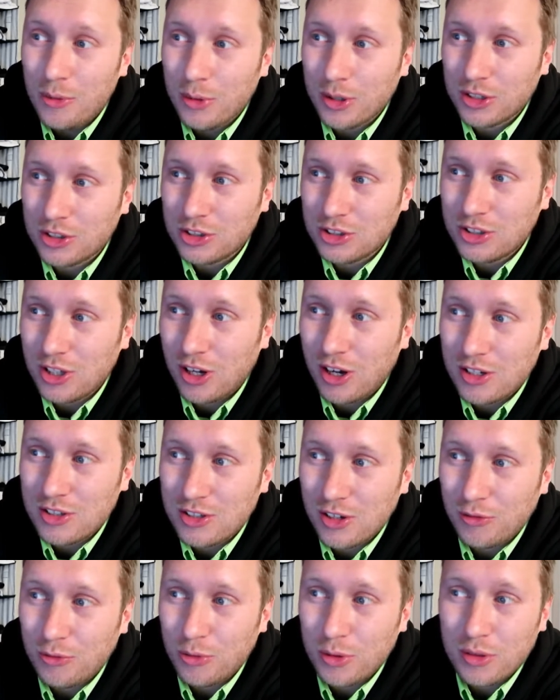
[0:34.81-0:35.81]
We're going to
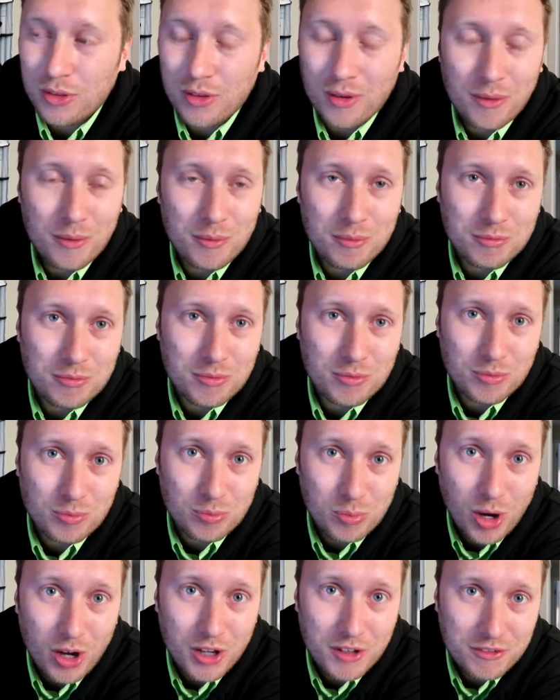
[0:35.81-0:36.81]
start off with
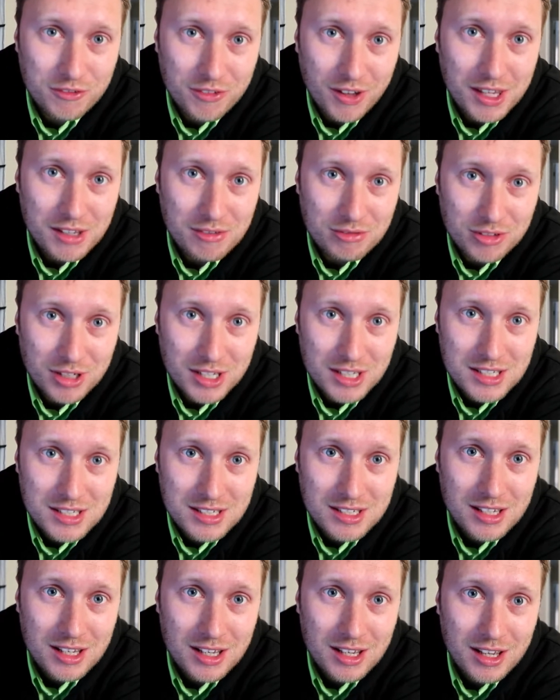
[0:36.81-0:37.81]
my
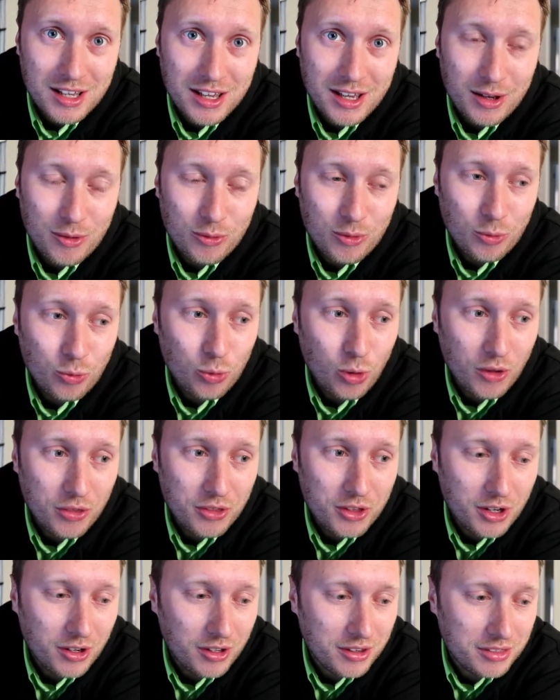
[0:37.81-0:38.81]
favourite,
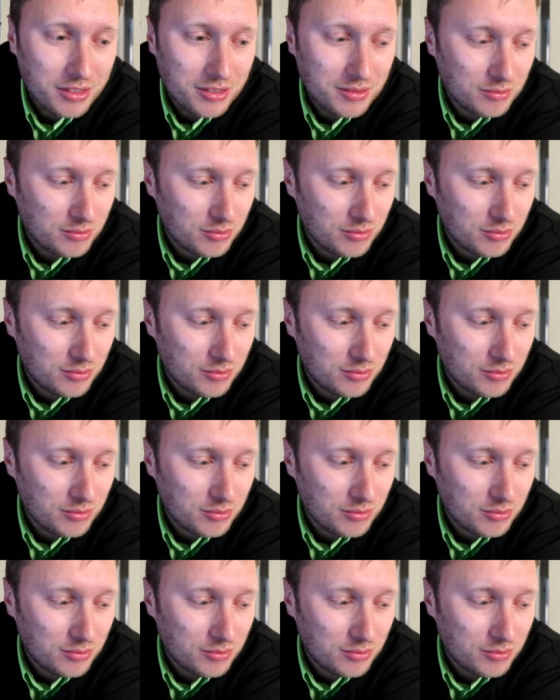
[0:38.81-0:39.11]
one that I